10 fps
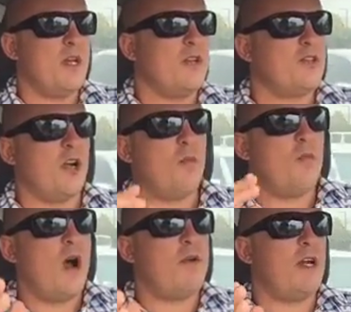stop
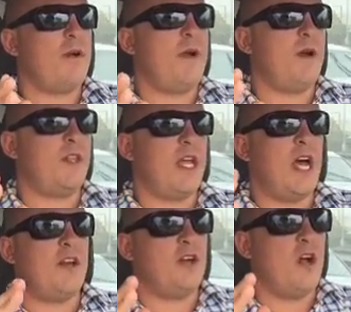worrying about the
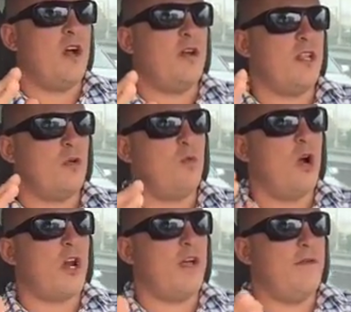unknown. What if,